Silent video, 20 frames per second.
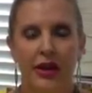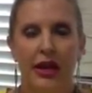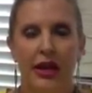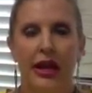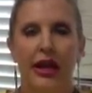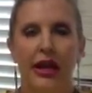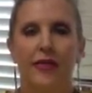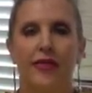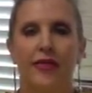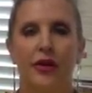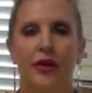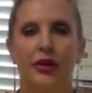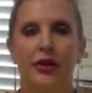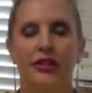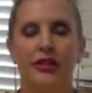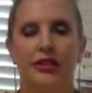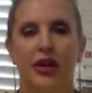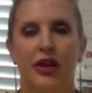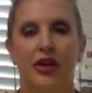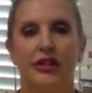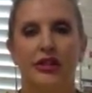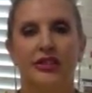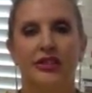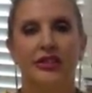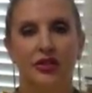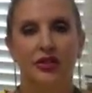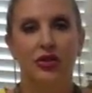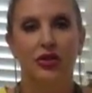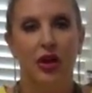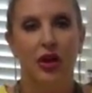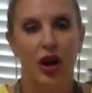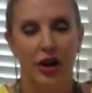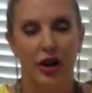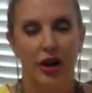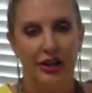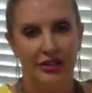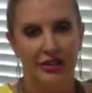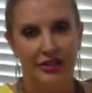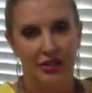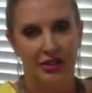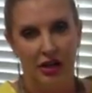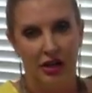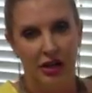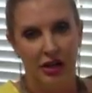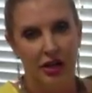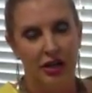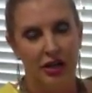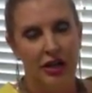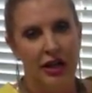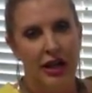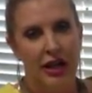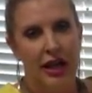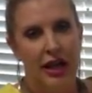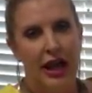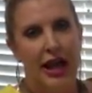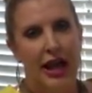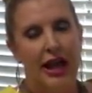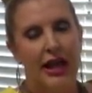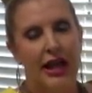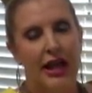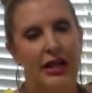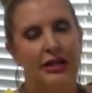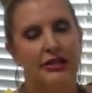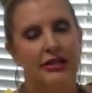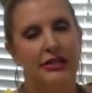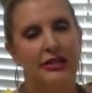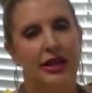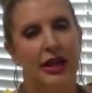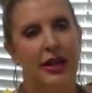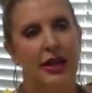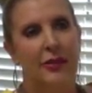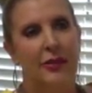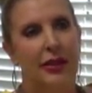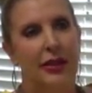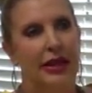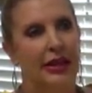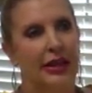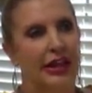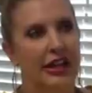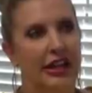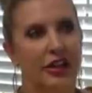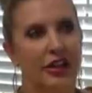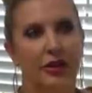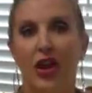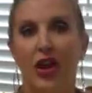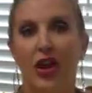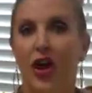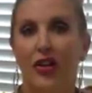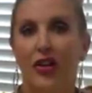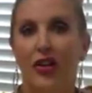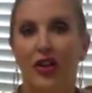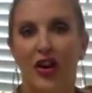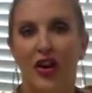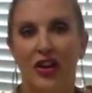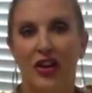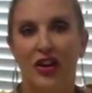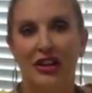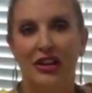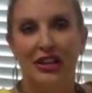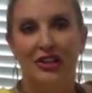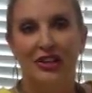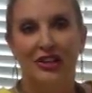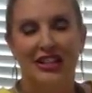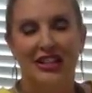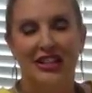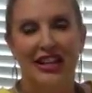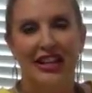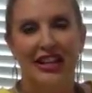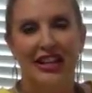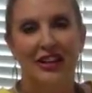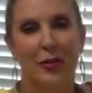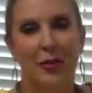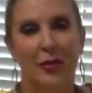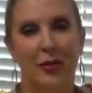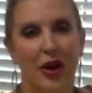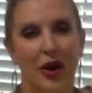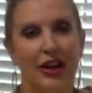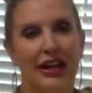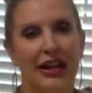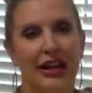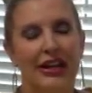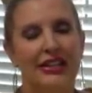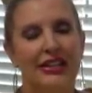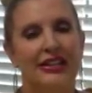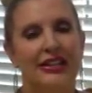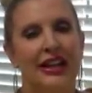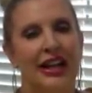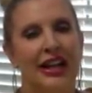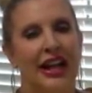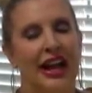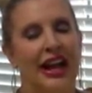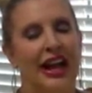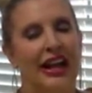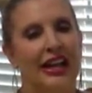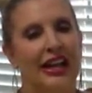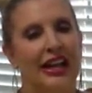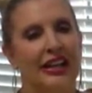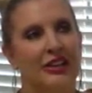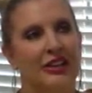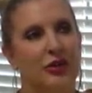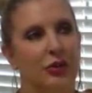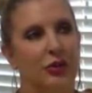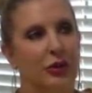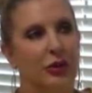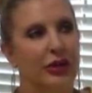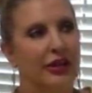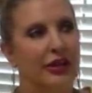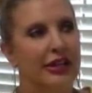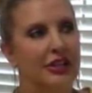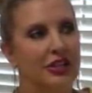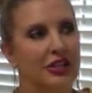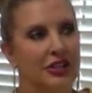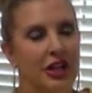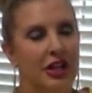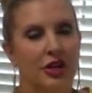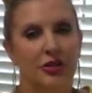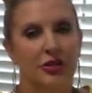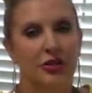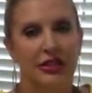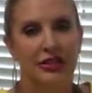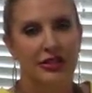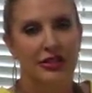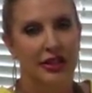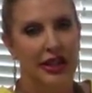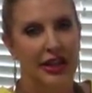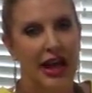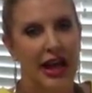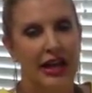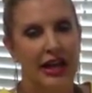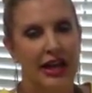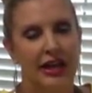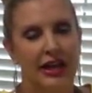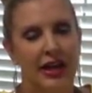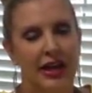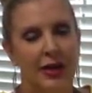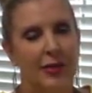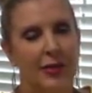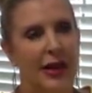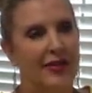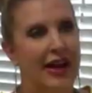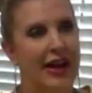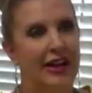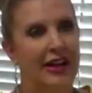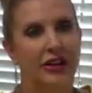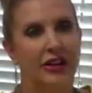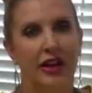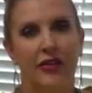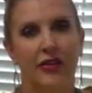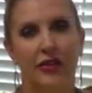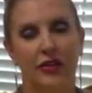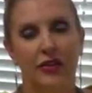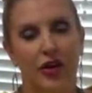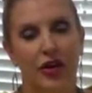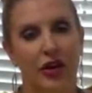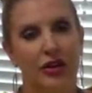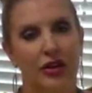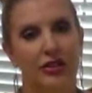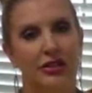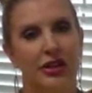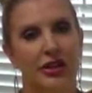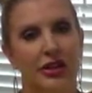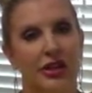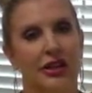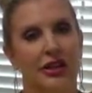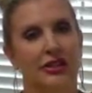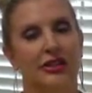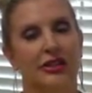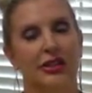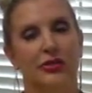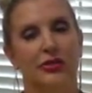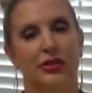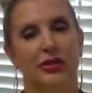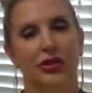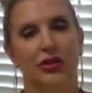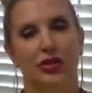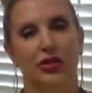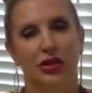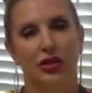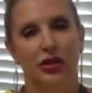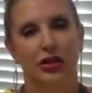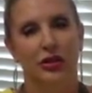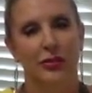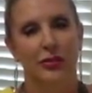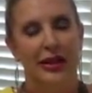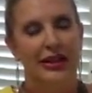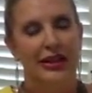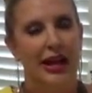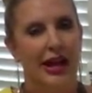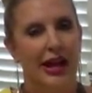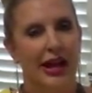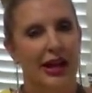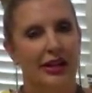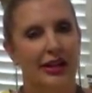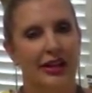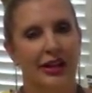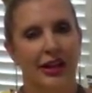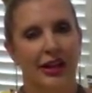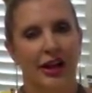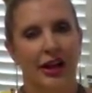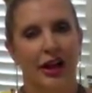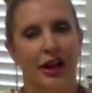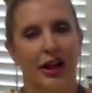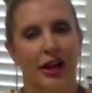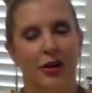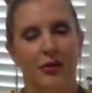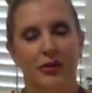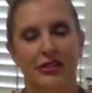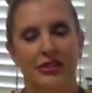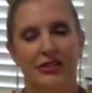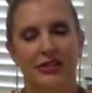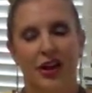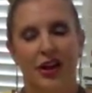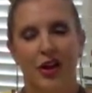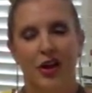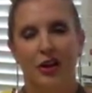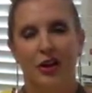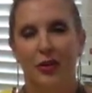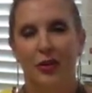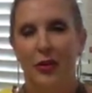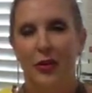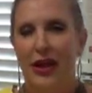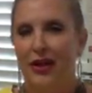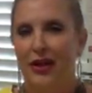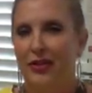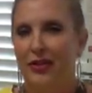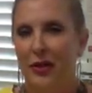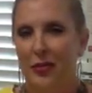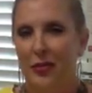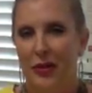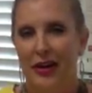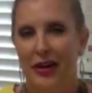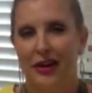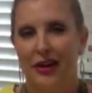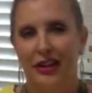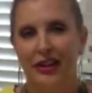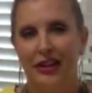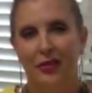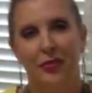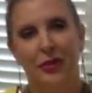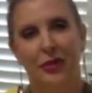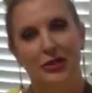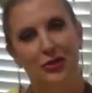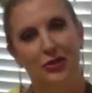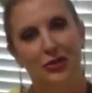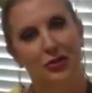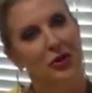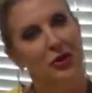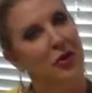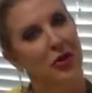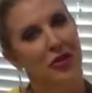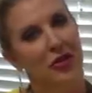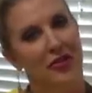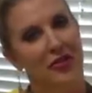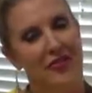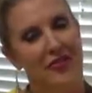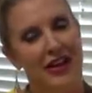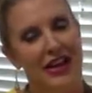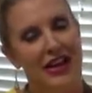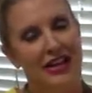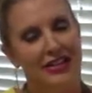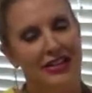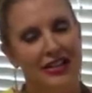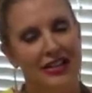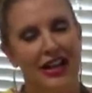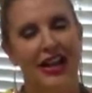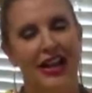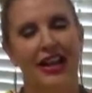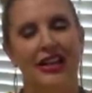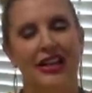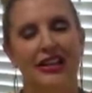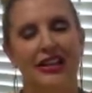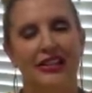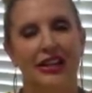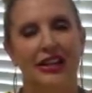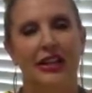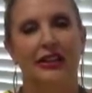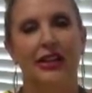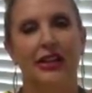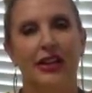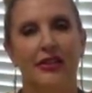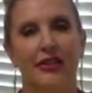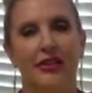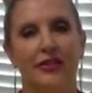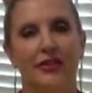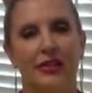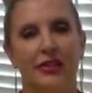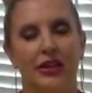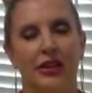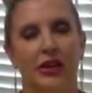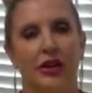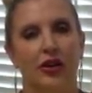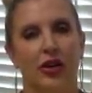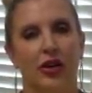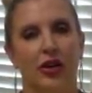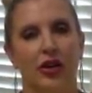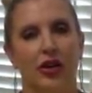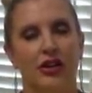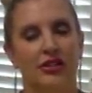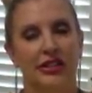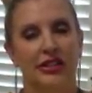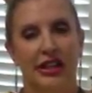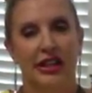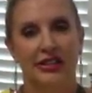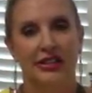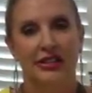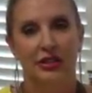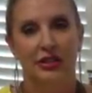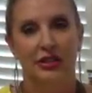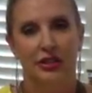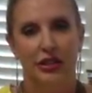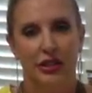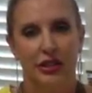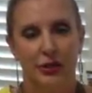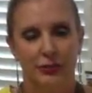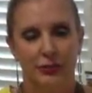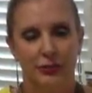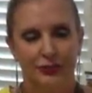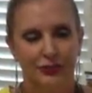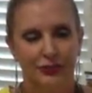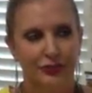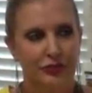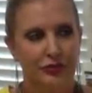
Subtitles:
It focused on Central Arkansas, and it included all the car dealers in the market, and really just honed into that. I've had a love of cars since I was a little girl. My dad was all about the American muscle car, the Vet, and I loved cars, and I still do.